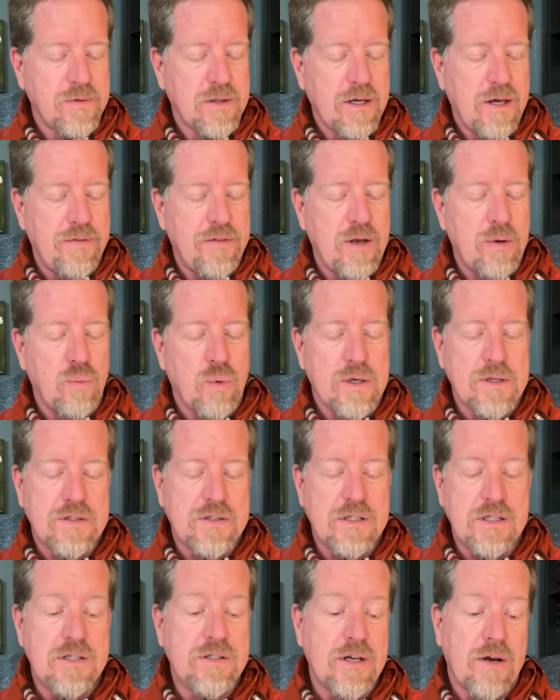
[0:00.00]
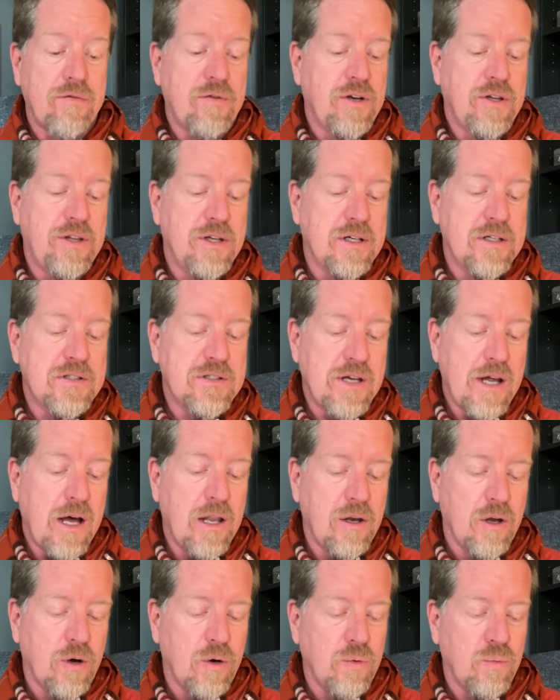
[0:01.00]
and then one sees everything as
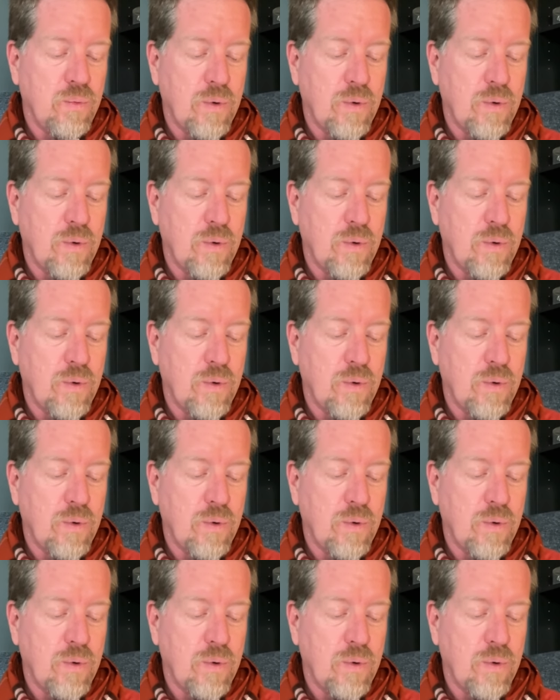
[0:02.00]
yellow.